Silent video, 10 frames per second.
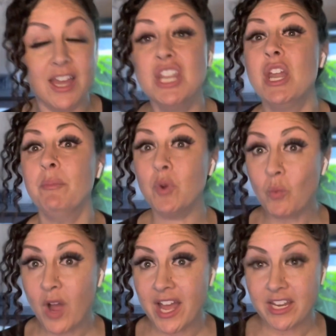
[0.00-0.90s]
Number
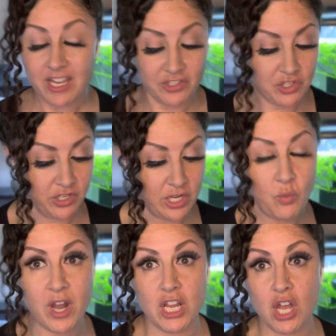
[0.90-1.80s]
one is you're going to
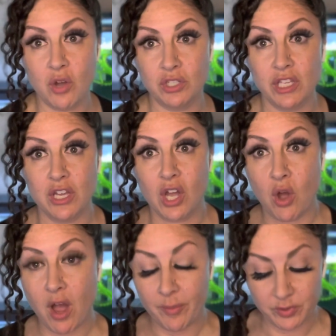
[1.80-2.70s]
want to go to the
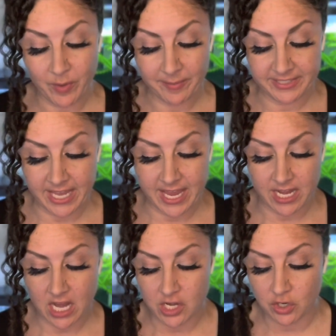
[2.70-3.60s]
CoOp's website
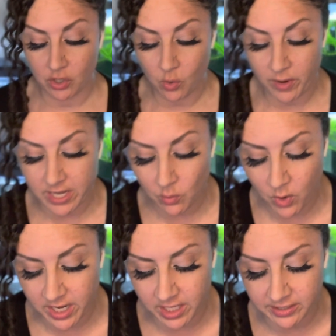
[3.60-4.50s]
and you're going to
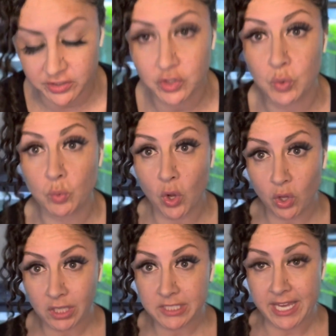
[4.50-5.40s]
want to
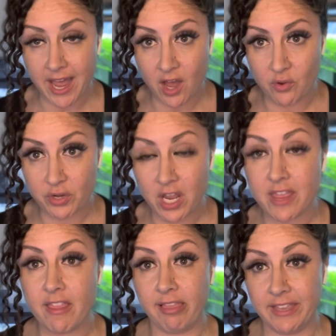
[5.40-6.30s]
scroll down in
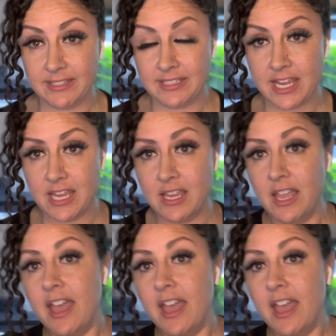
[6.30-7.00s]
the listing